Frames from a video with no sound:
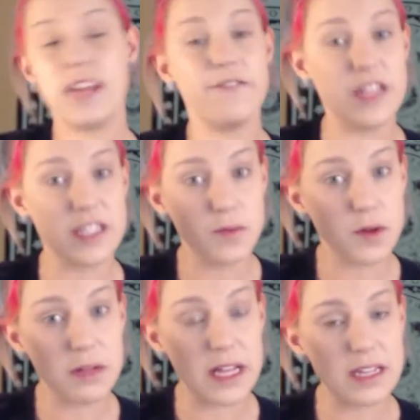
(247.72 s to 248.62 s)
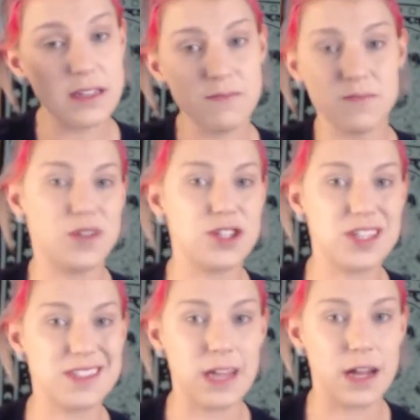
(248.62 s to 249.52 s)
Invisible Blend, which
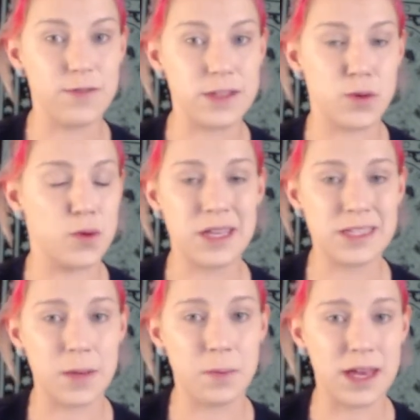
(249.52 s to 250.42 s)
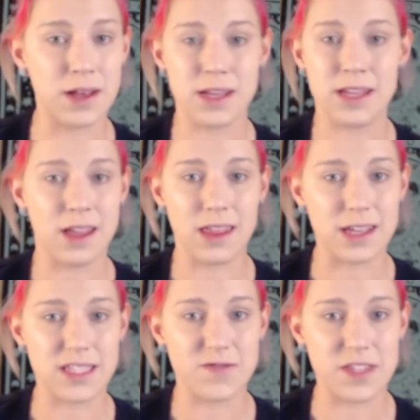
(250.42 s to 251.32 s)
it's not invisible because I'm pale and
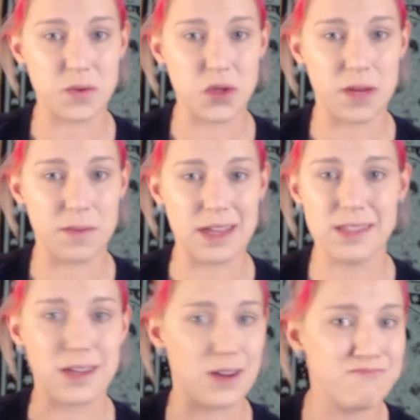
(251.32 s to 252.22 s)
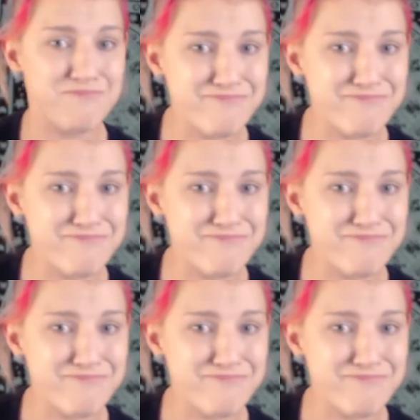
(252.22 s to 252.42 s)
nothing is invisible on me, so